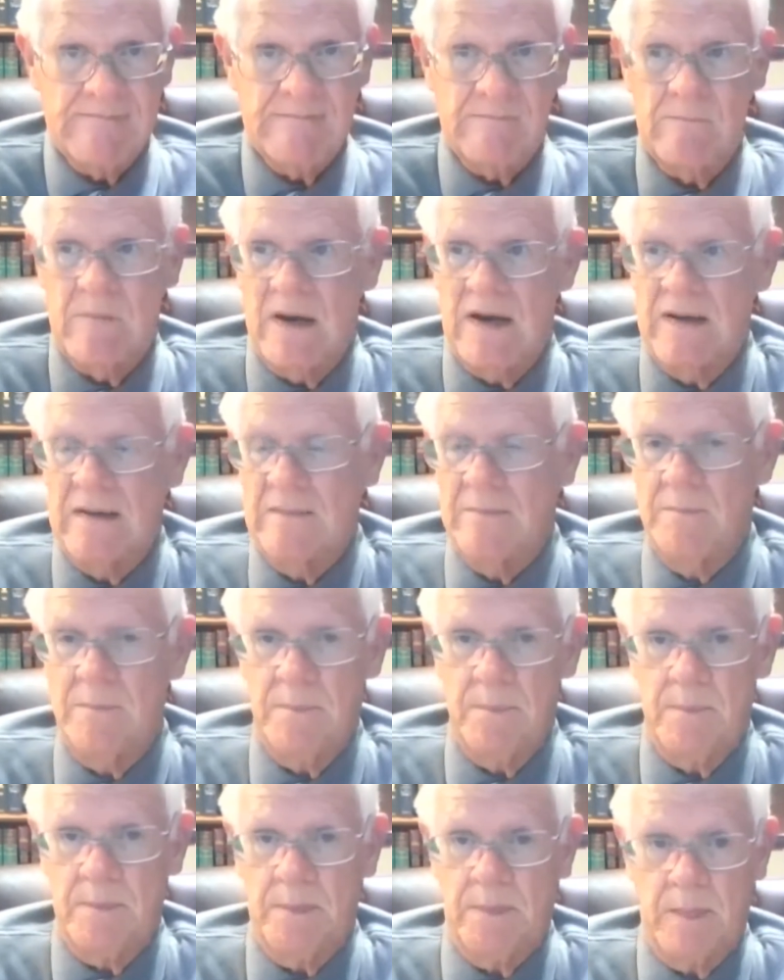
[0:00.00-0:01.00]
But
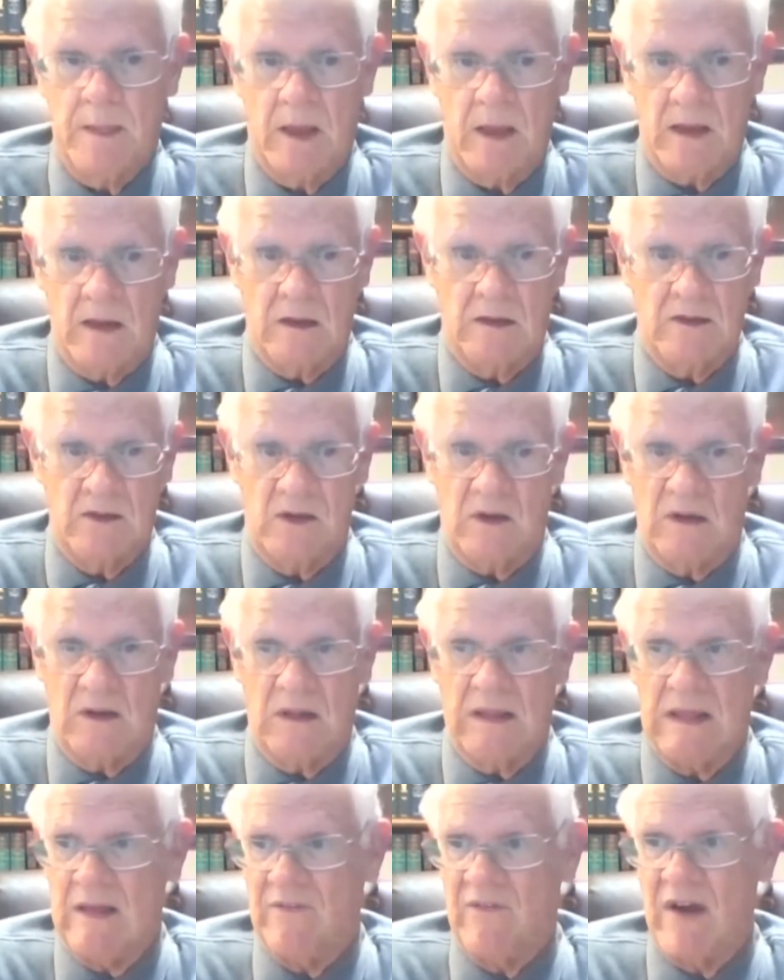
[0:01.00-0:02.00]

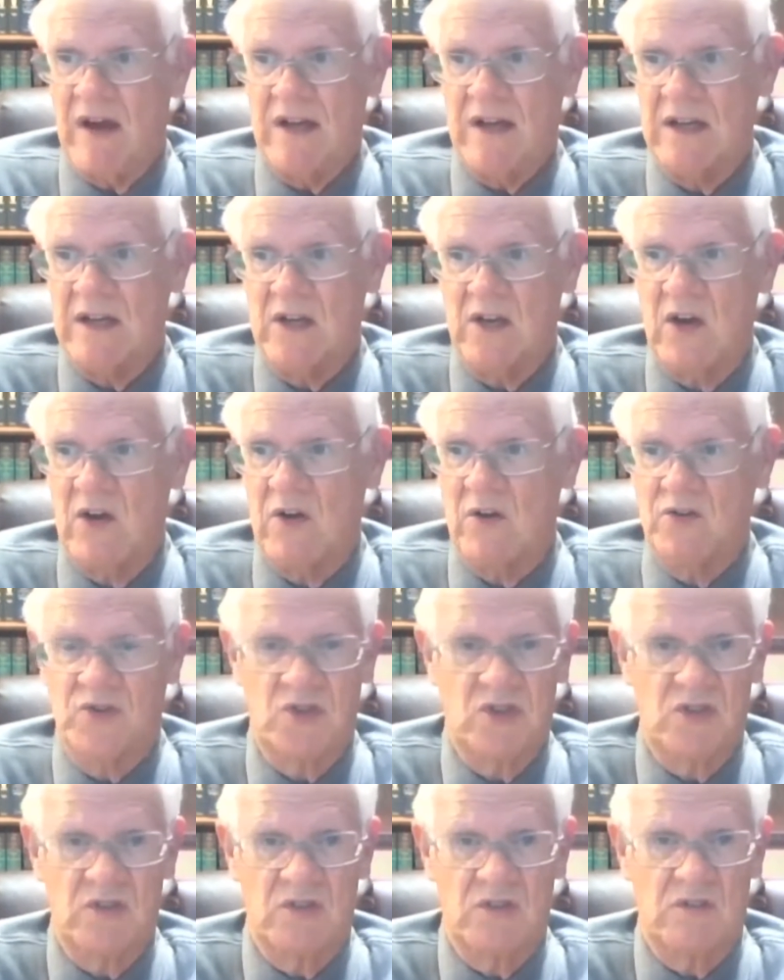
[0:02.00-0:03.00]
if I could go
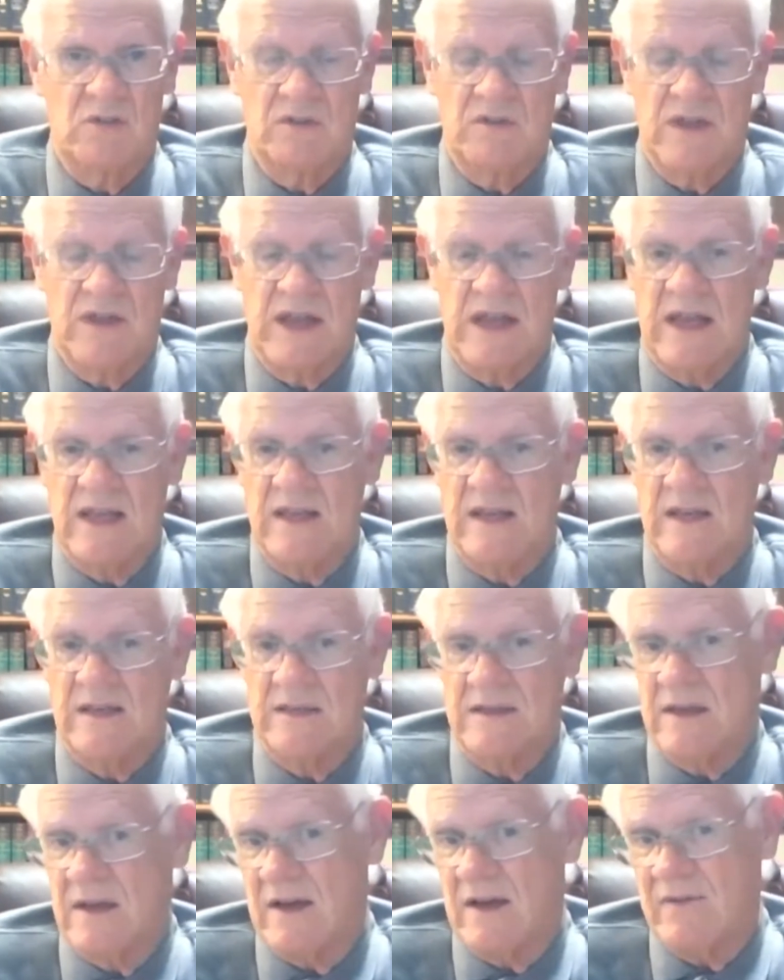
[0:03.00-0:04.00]
to the
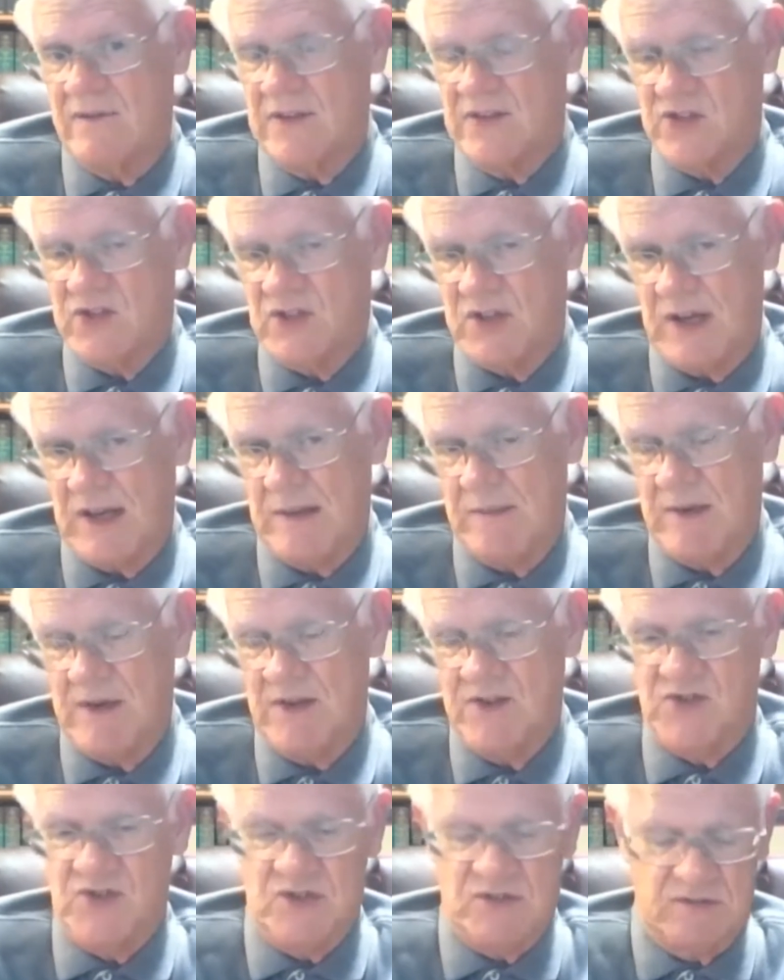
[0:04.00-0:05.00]
end of its
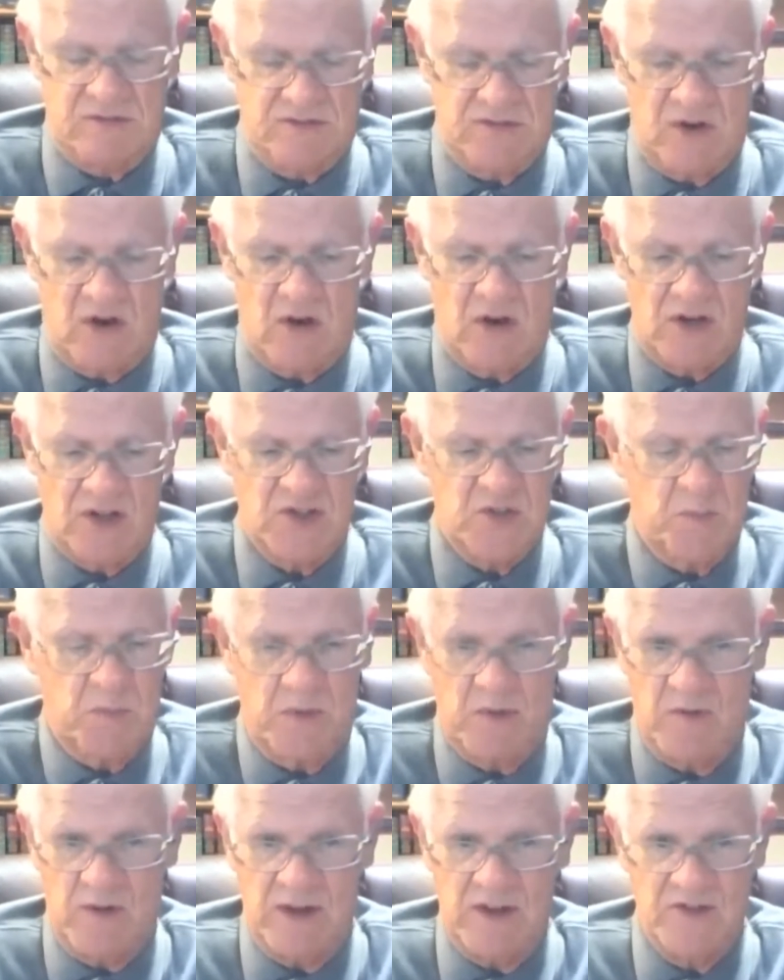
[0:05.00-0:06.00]
limits or
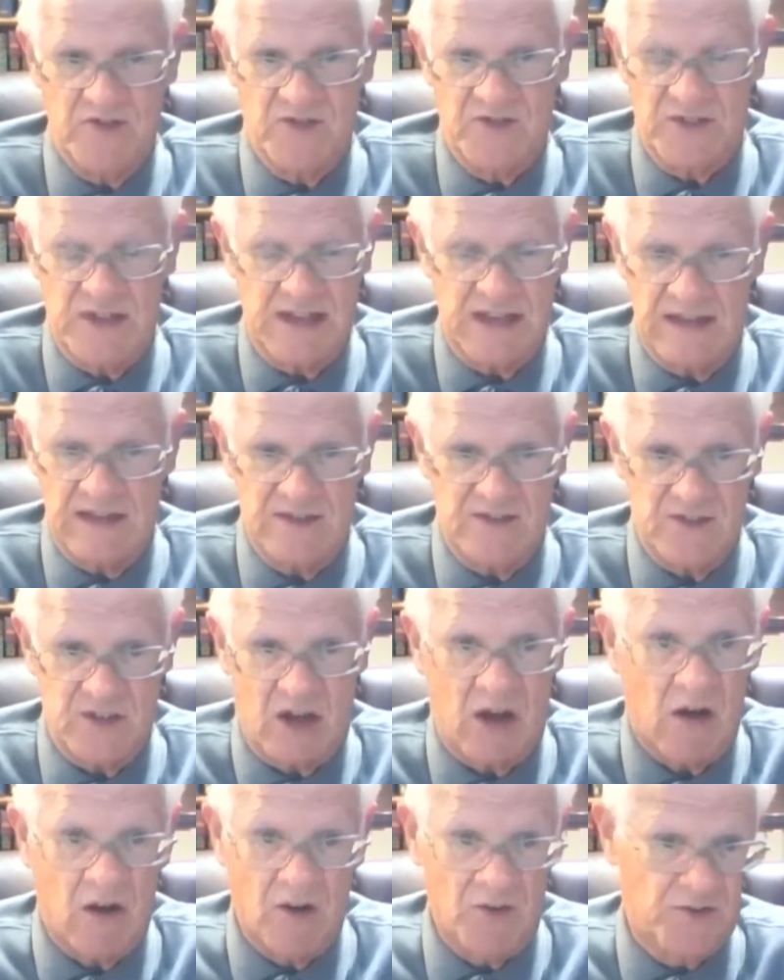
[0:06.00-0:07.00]
experience its
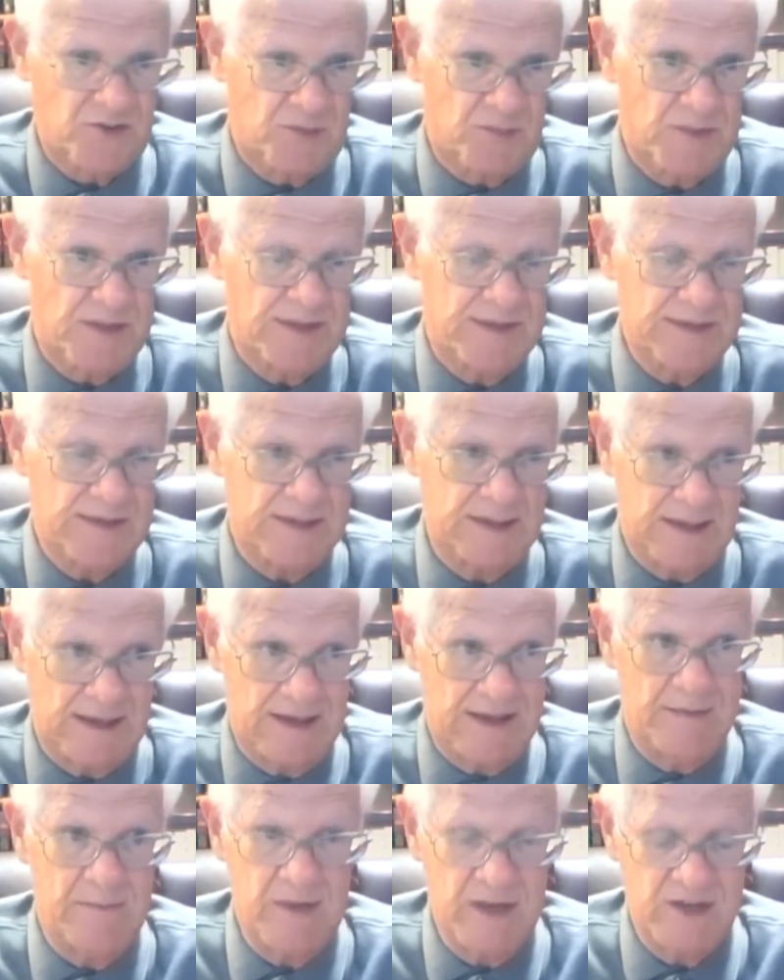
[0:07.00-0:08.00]
ultimate
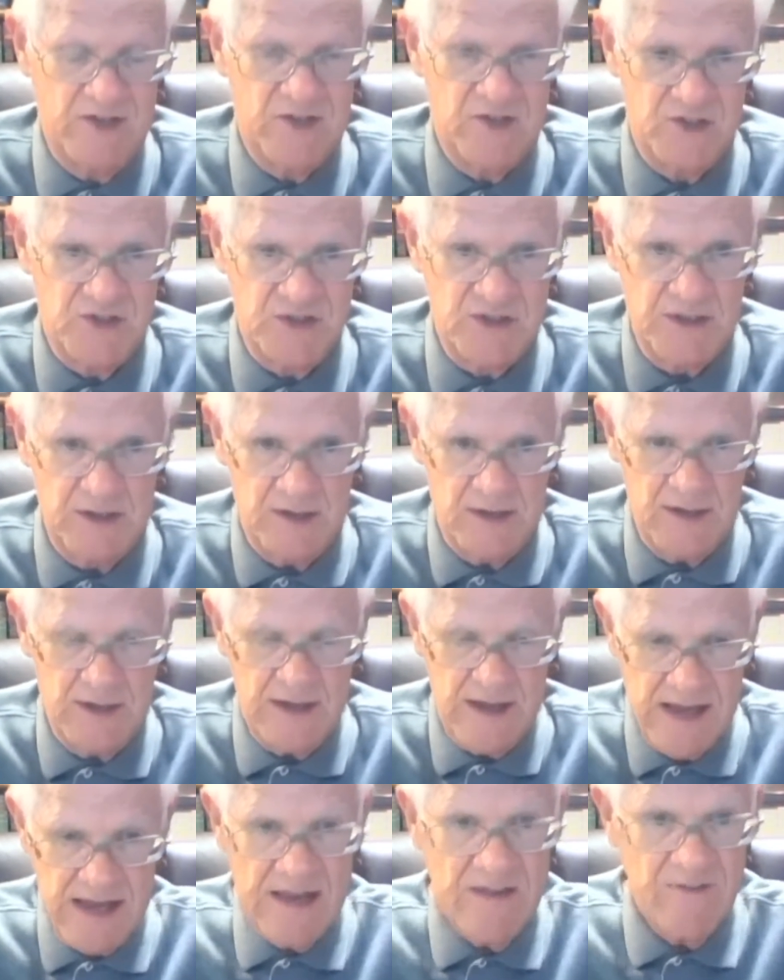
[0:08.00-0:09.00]
limits,
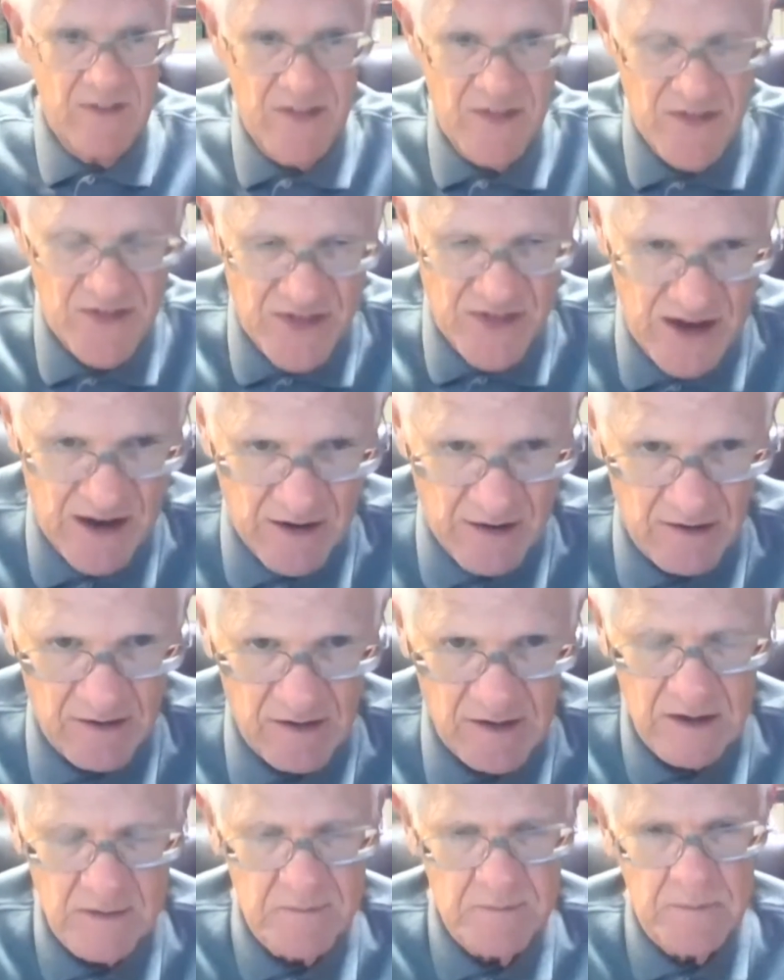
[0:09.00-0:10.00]
even
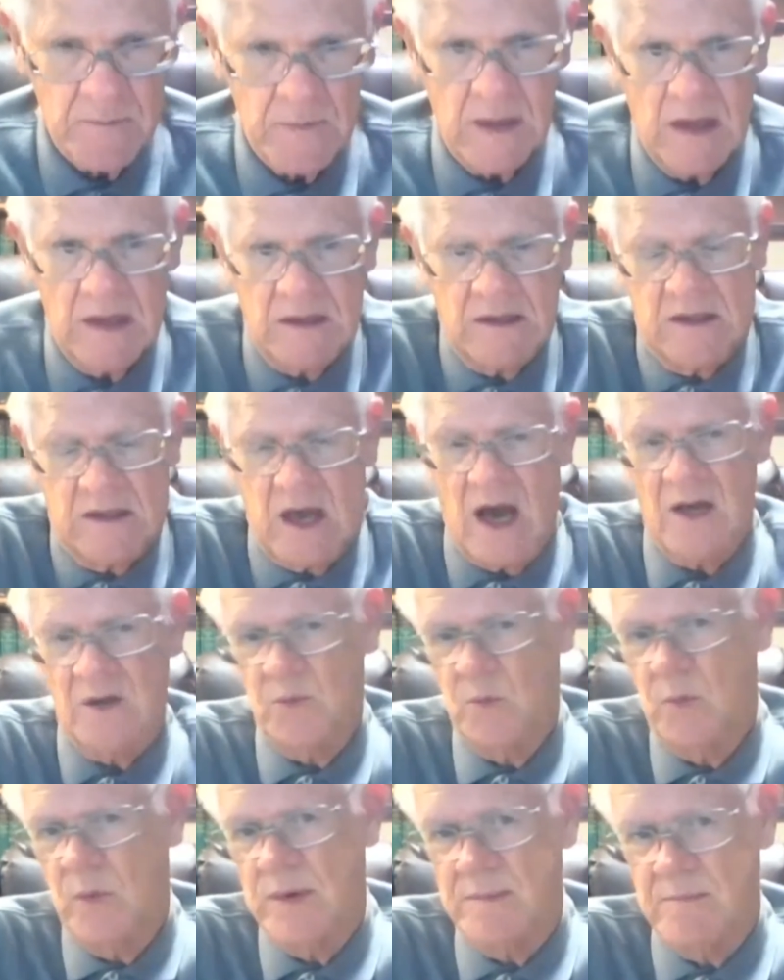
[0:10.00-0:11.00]
there God
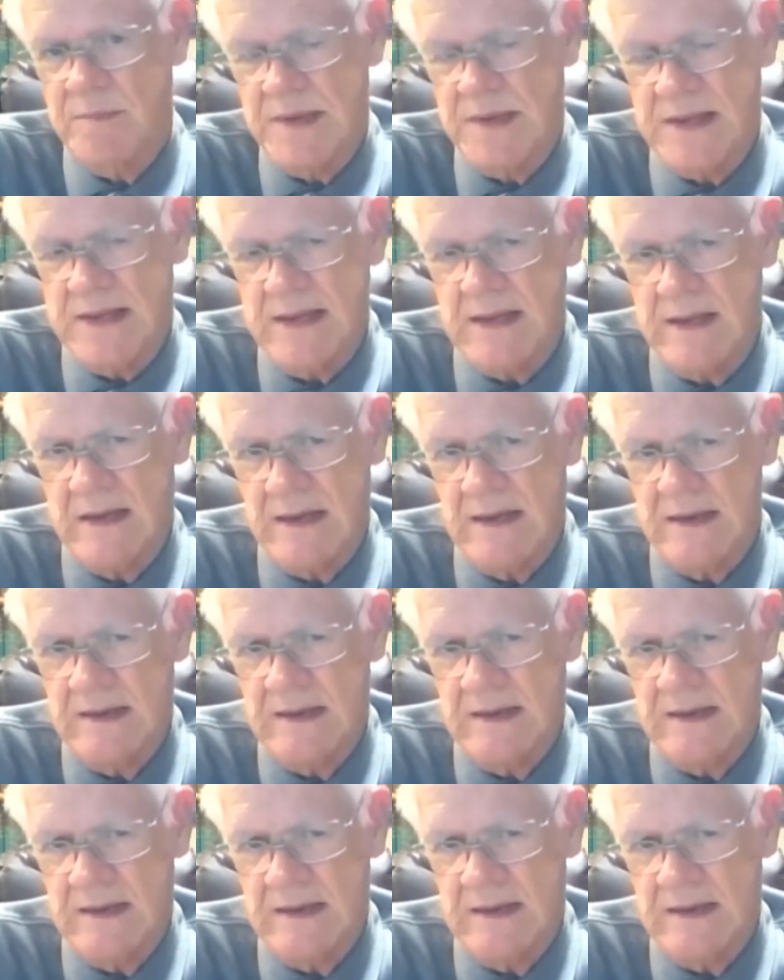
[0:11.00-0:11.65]
would be.